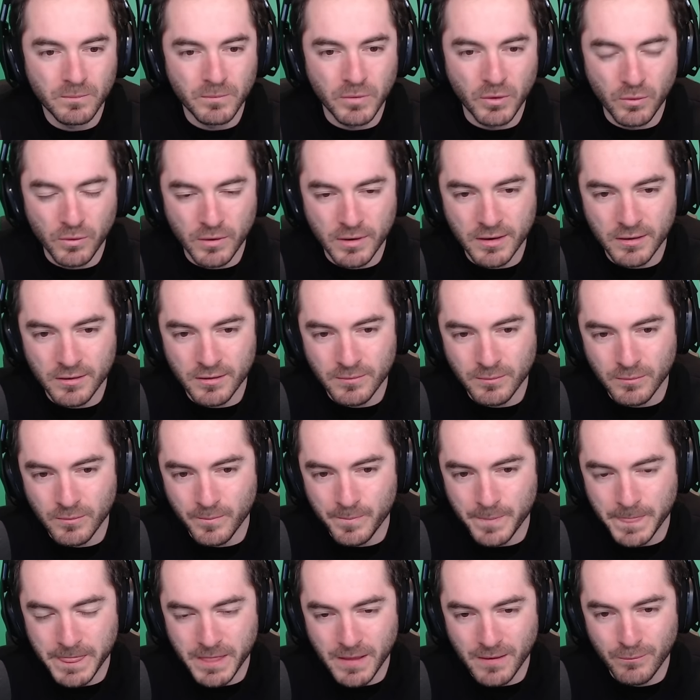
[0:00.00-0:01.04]
but we're here in
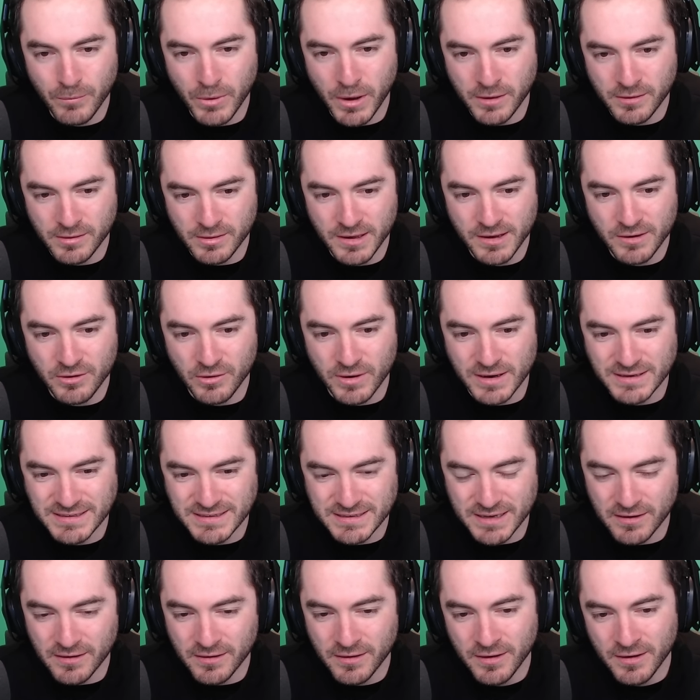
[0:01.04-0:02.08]
Mildly
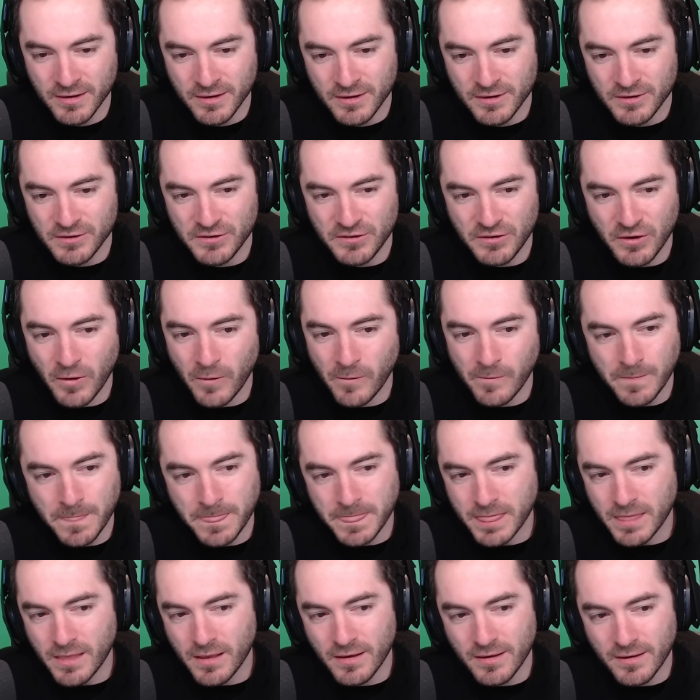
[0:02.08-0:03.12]
Interesting. So
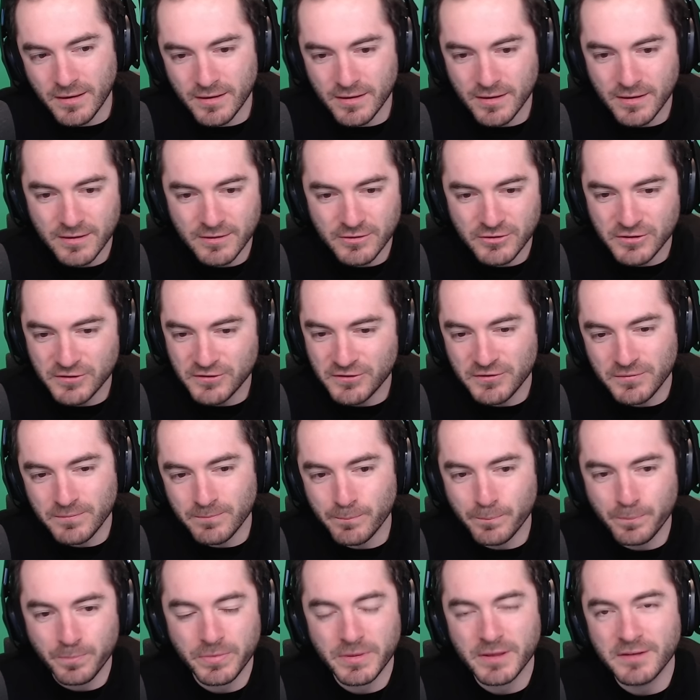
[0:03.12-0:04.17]
just
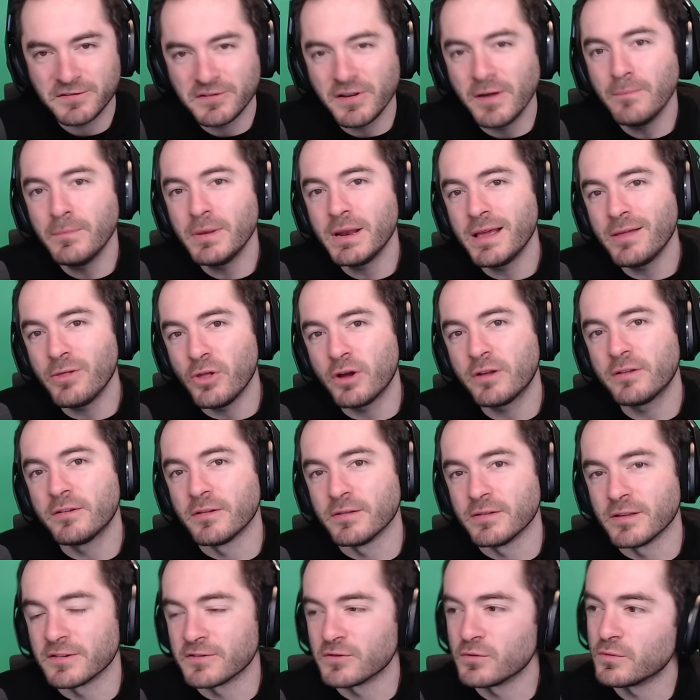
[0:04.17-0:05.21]
somebody looked at
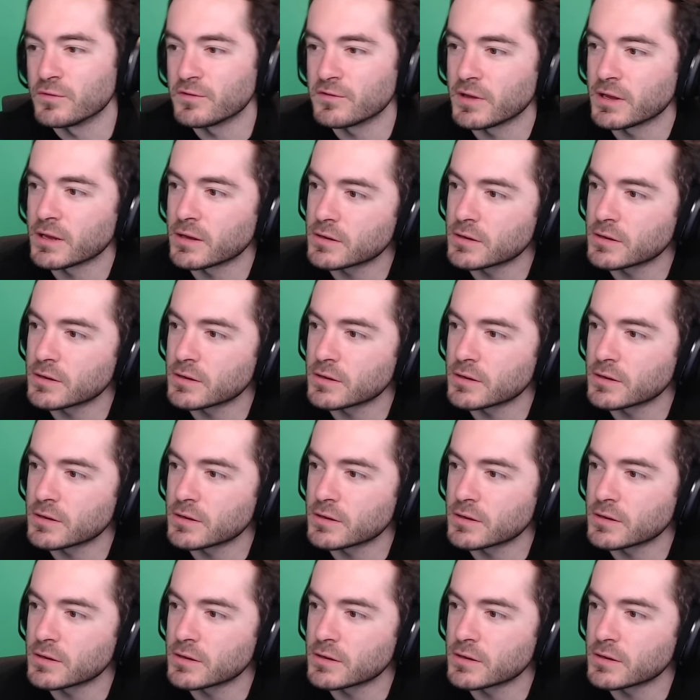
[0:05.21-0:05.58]
this and was like,